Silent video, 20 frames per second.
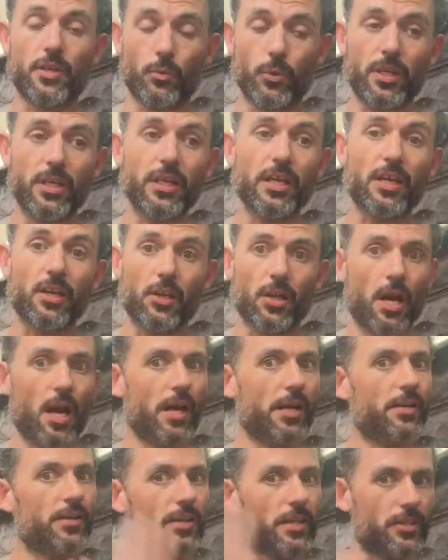we can get a
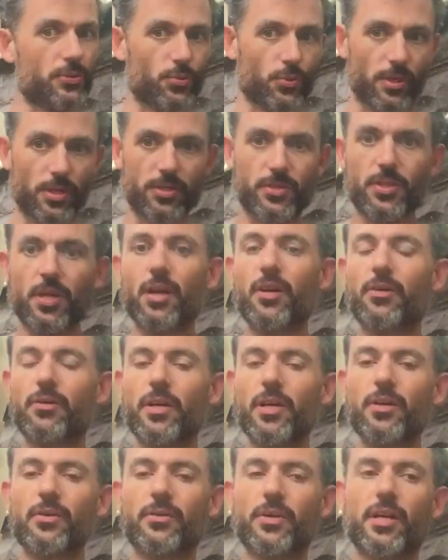lot of these ones on
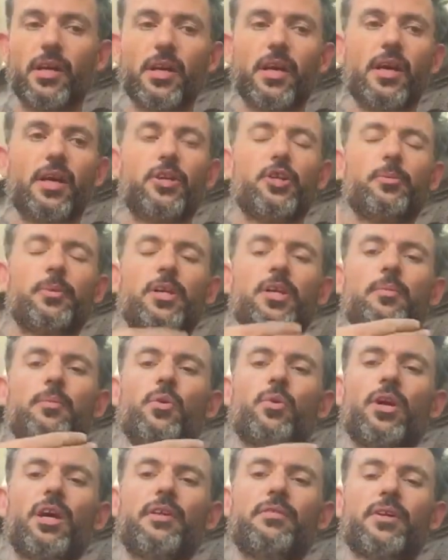our own. You become
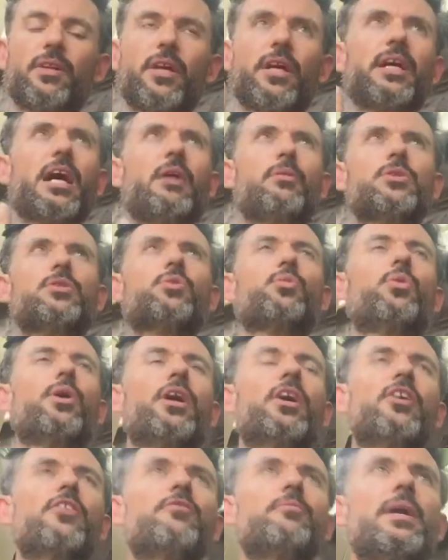aware of it. I was
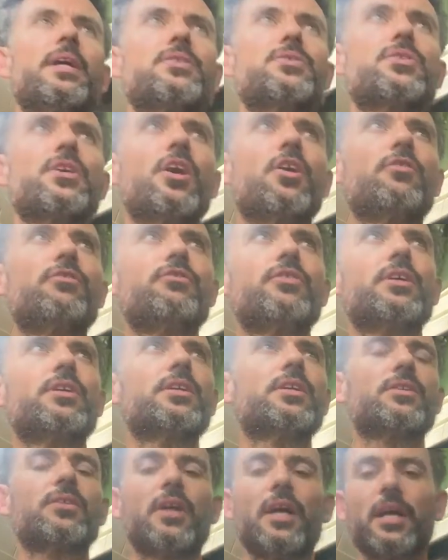aware of myself
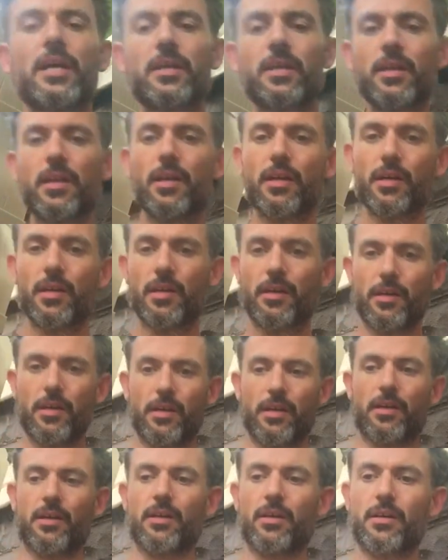feeling like
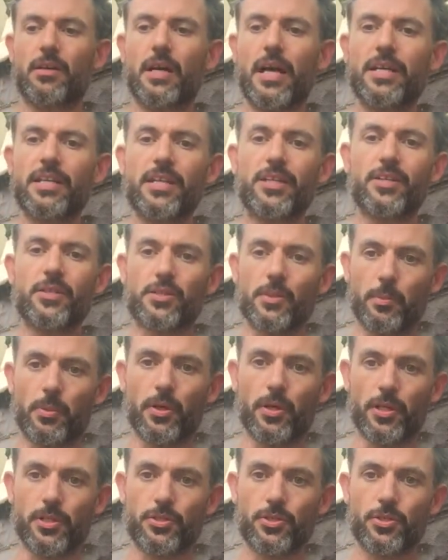I needed to
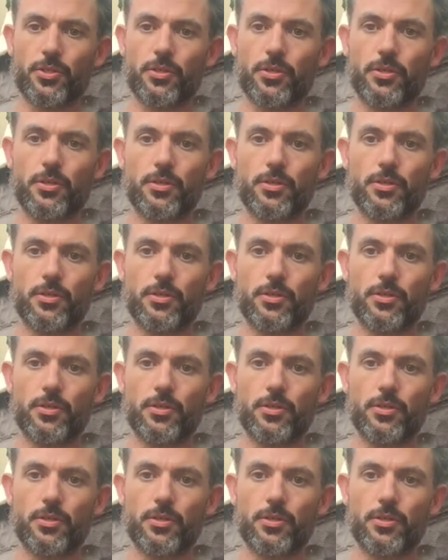push.